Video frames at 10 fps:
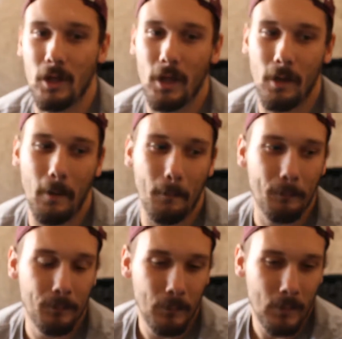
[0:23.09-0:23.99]
I
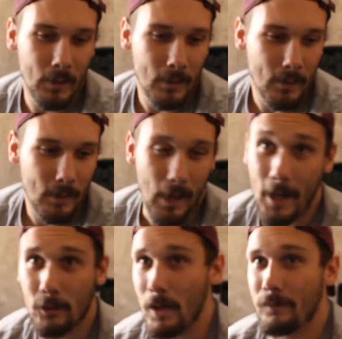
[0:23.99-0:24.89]

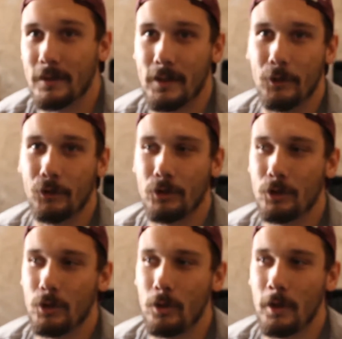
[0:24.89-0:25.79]
don't have the skills to
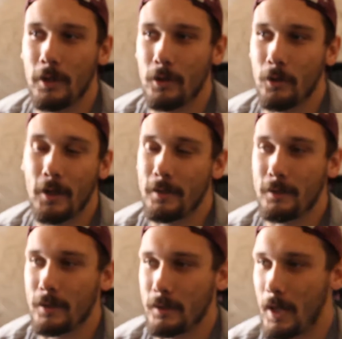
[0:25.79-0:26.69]
do it or
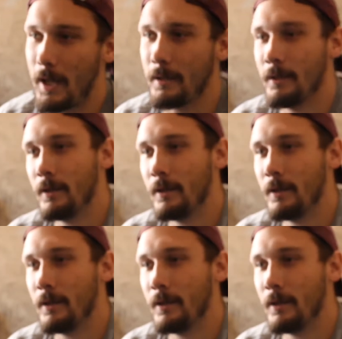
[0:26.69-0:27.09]
anything like that.